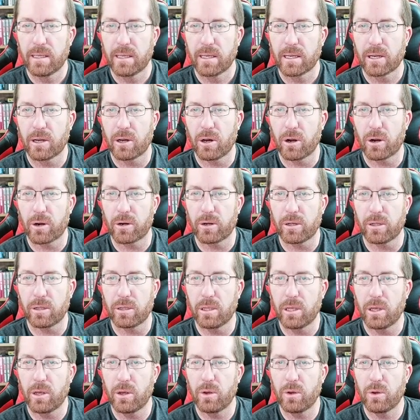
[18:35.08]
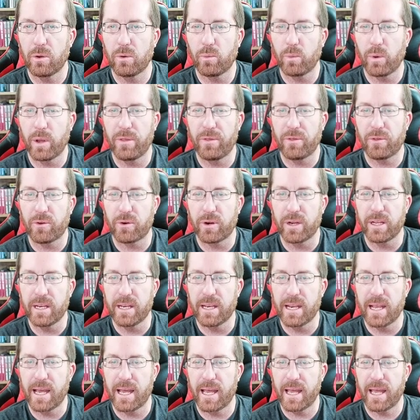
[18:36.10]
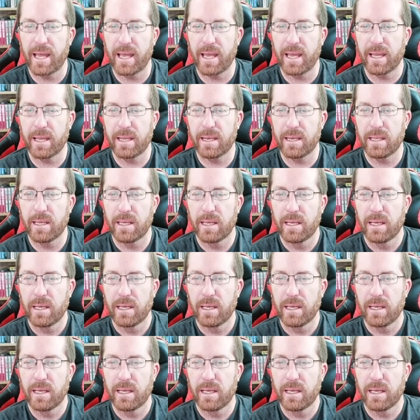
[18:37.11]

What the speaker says: Cart alone, 139.